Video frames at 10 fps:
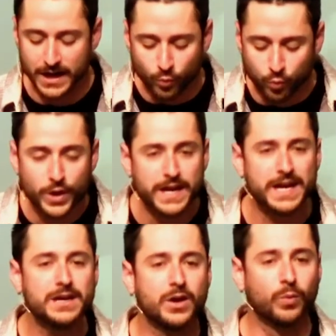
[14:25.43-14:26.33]

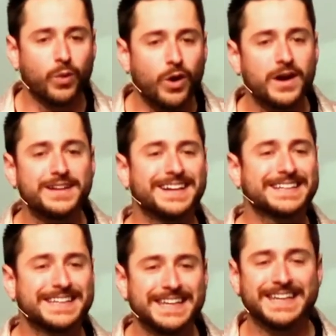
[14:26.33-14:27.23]
We want a
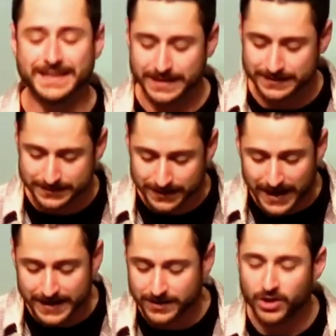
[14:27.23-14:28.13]
king
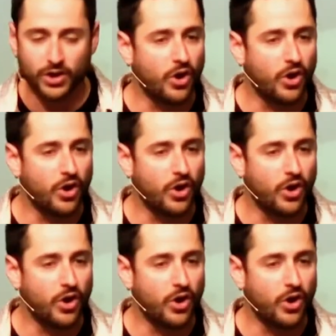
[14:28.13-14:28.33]
like